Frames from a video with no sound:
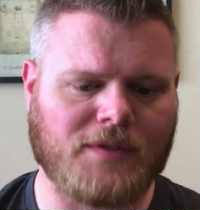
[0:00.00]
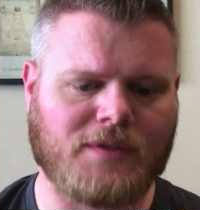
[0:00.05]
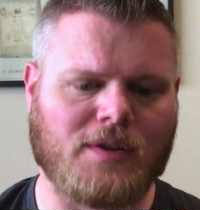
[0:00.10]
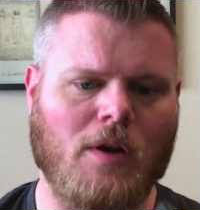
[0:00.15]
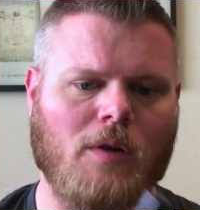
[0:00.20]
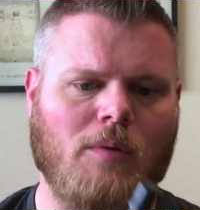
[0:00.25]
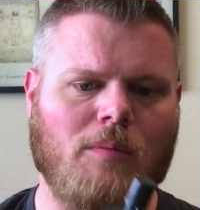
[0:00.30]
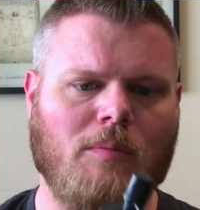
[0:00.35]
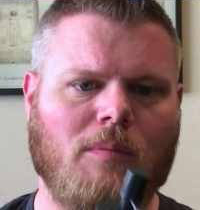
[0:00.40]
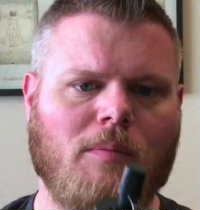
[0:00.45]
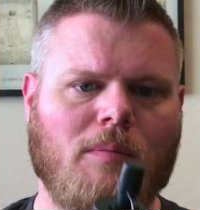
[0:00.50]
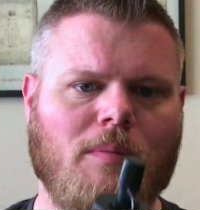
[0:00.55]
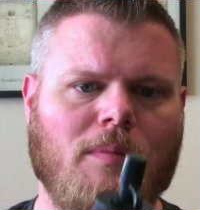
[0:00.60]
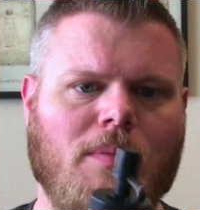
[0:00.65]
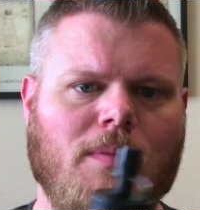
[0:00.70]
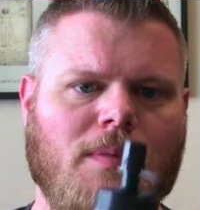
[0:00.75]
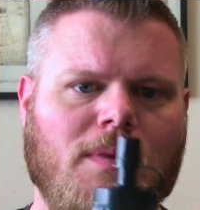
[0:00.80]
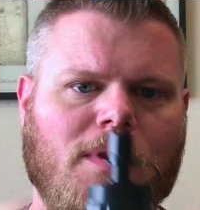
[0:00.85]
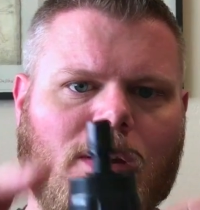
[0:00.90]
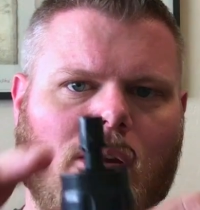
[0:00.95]
So
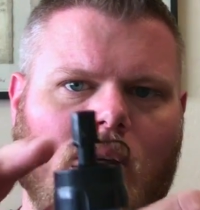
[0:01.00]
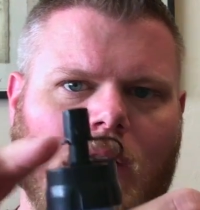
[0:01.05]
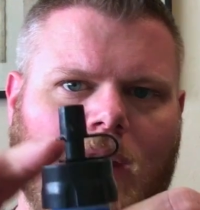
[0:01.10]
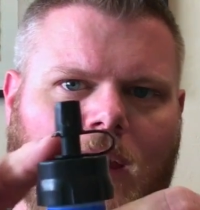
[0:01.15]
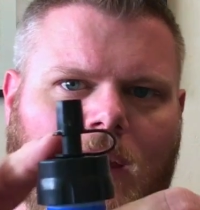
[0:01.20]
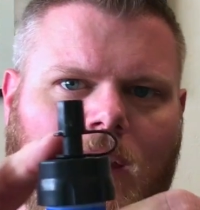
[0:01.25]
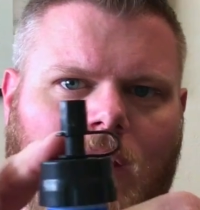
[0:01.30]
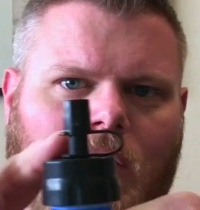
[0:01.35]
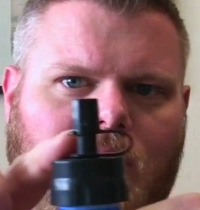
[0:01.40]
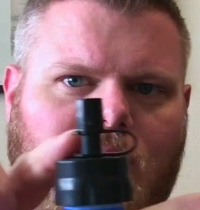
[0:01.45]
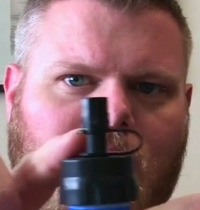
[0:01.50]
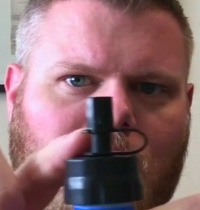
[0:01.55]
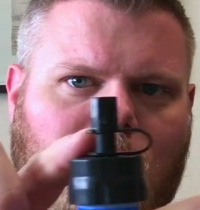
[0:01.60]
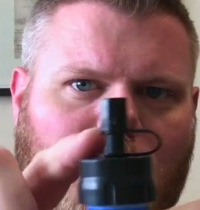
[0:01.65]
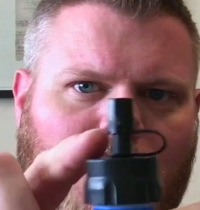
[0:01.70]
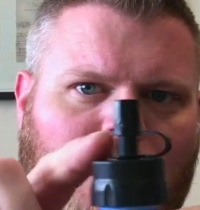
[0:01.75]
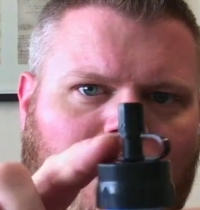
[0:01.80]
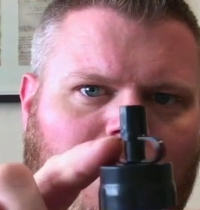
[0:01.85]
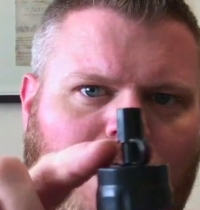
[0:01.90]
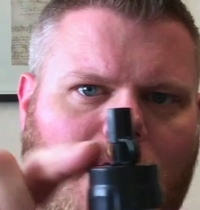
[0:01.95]
again, here's
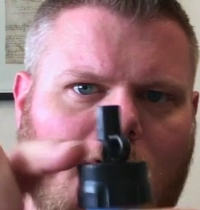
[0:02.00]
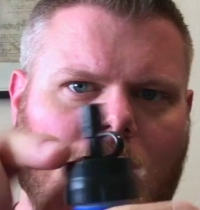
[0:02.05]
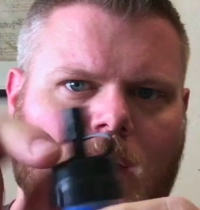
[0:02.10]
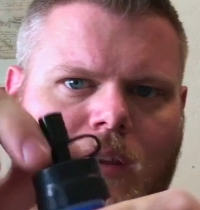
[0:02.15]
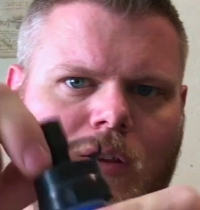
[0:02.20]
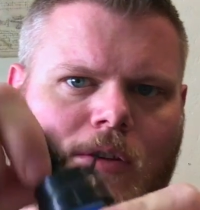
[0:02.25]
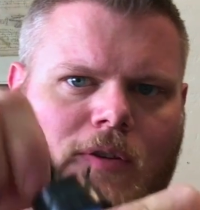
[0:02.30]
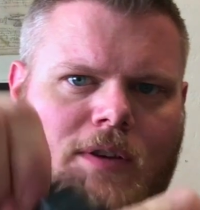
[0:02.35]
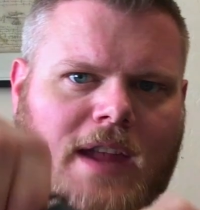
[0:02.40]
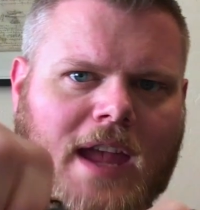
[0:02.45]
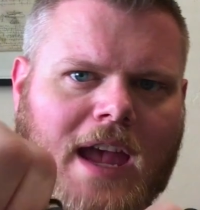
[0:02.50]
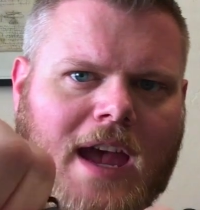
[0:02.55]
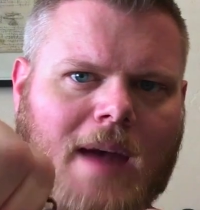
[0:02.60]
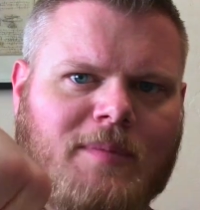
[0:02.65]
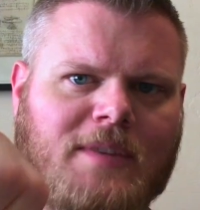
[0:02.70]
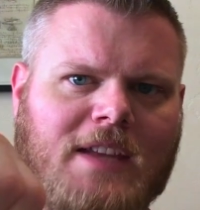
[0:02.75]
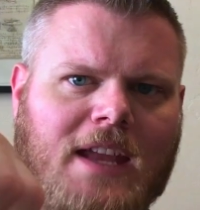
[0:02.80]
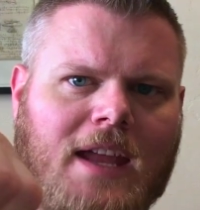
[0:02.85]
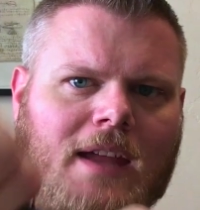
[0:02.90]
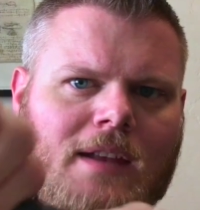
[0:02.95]
your
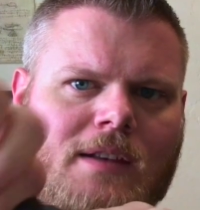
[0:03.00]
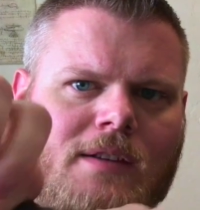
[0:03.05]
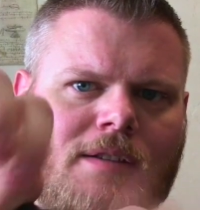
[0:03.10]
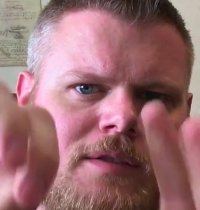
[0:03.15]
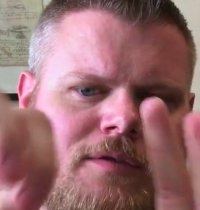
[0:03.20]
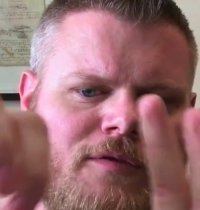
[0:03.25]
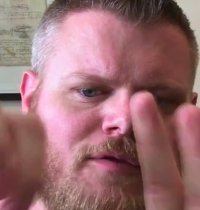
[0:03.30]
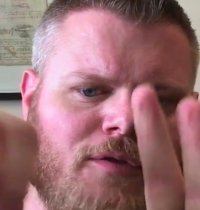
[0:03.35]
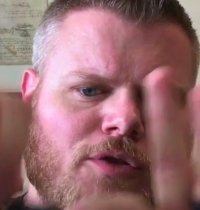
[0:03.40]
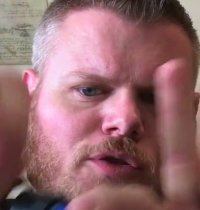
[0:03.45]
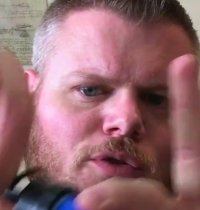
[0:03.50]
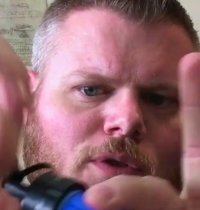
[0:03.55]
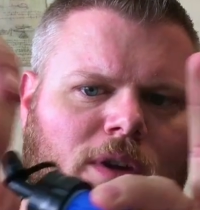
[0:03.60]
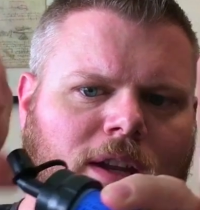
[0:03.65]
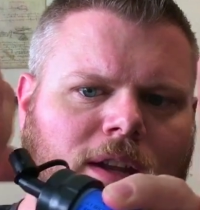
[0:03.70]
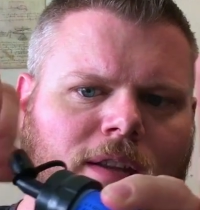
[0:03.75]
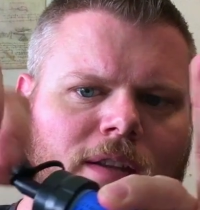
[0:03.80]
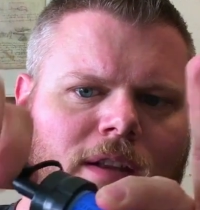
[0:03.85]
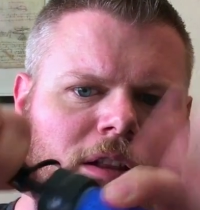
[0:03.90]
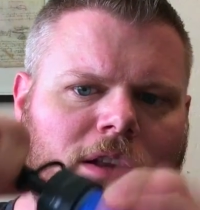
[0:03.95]
capped end for
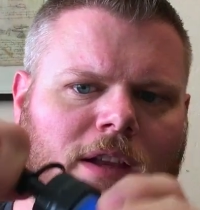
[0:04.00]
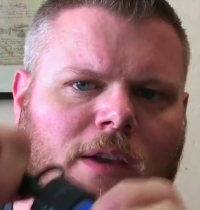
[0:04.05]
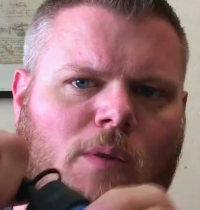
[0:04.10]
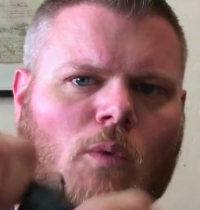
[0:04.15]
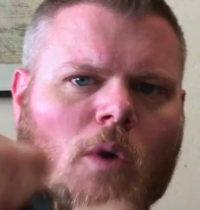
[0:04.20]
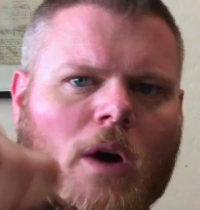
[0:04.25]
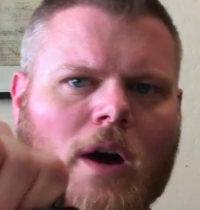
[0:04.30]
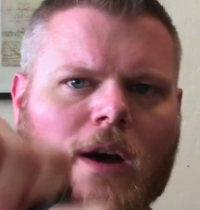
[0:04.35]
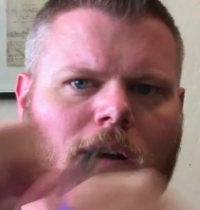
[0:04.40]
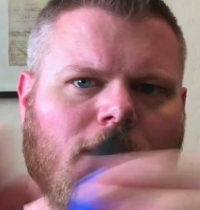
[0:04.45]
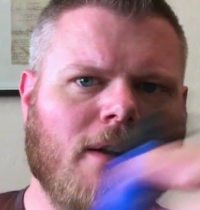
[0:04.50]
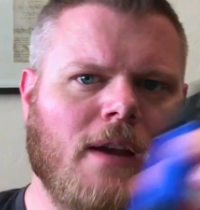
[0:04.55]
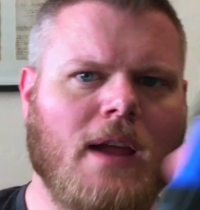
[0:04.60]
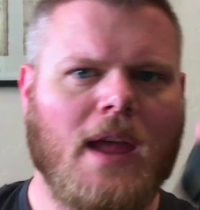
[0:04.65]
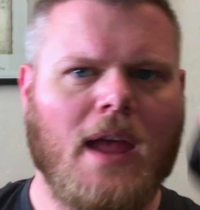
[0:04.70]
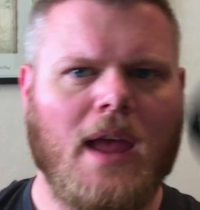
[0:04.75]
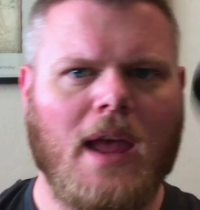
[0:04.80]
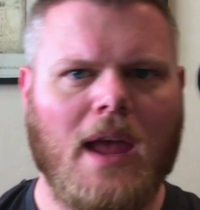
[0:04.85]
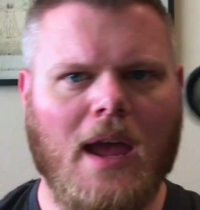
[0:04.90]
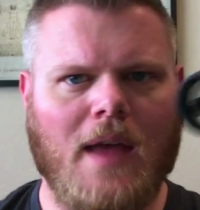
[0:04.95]
drinking the clean water,
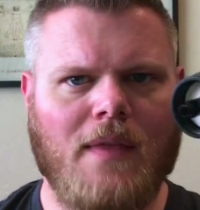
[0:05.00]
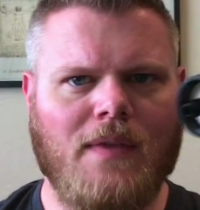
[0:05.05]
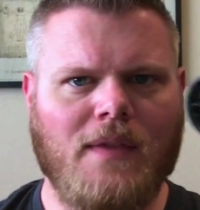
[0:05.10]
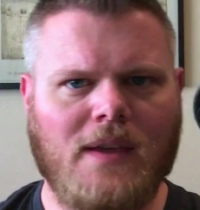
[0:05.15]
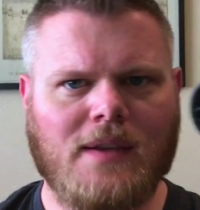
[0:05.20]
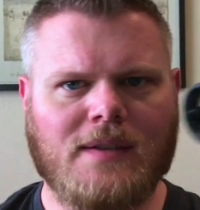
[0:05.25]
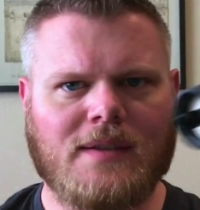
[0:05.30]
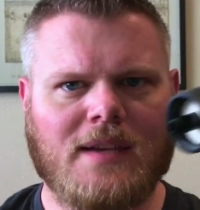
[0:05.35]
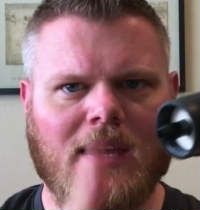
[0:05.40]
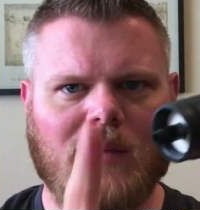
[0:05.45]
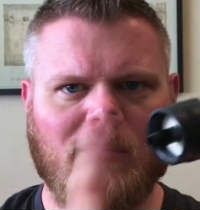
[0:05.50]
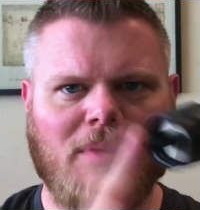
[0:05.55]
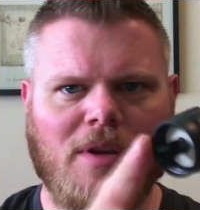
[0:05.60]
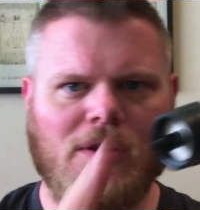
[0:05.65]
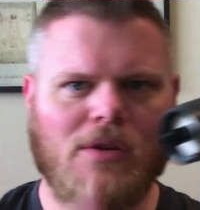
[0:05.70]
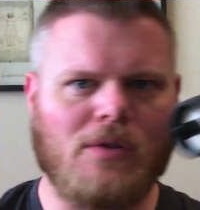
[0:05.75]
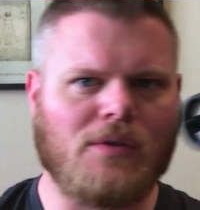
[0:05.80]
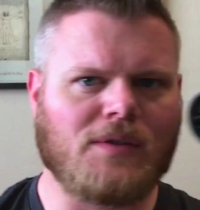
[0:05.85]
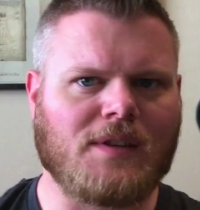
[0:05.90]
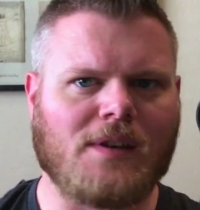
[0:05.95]
and this can be
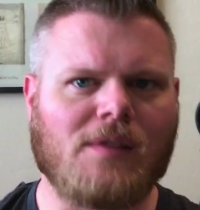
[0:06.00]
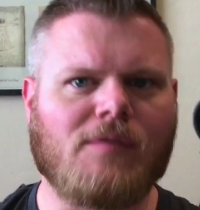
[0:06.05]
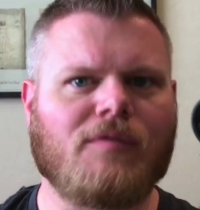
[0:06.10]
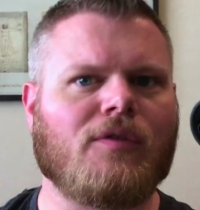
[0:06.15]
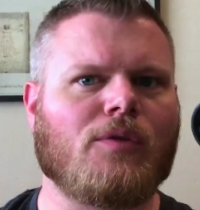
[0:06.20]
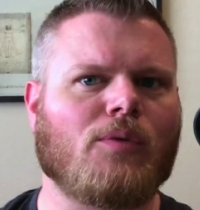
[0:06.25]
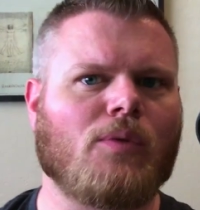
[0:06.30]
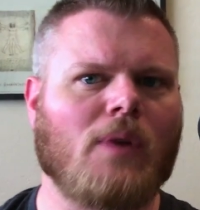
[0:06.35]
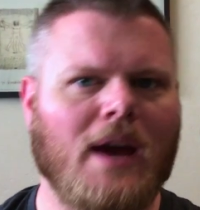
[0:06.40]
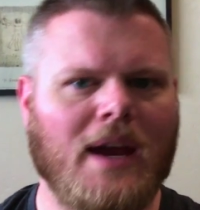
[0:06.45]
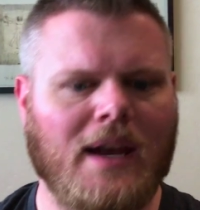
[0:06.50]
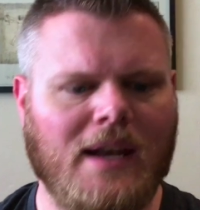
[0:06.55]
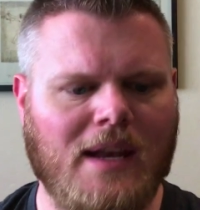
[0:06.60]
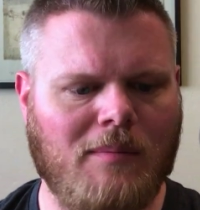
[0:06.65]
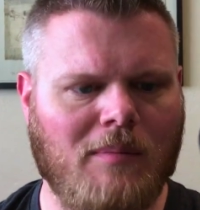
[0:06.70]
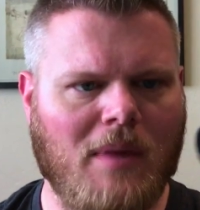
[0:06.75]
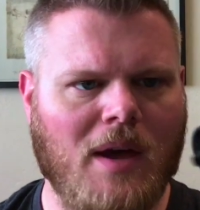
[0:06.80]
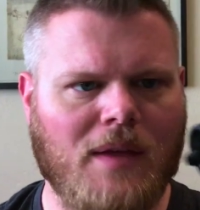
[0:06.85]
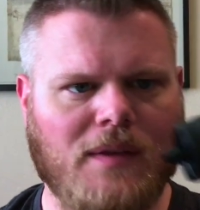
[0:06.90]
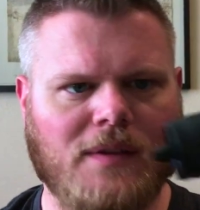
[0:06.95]
used in a variety
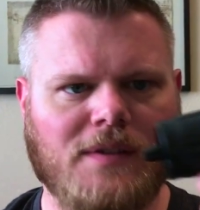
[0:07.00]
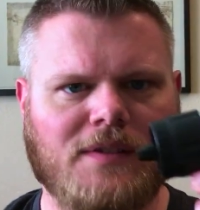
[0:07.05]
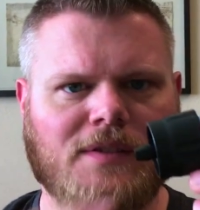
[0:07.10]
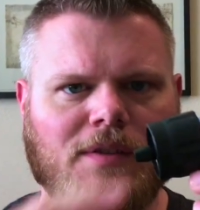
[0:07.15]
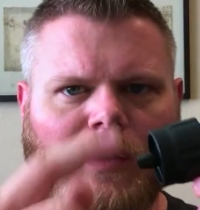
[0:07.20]
of methods.